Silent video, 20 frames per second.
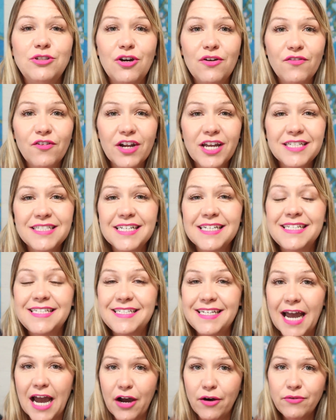Don't forget to
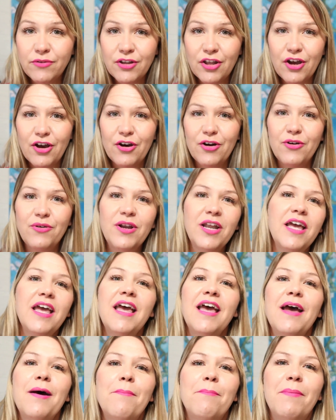download
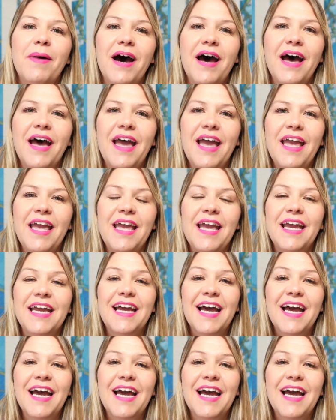my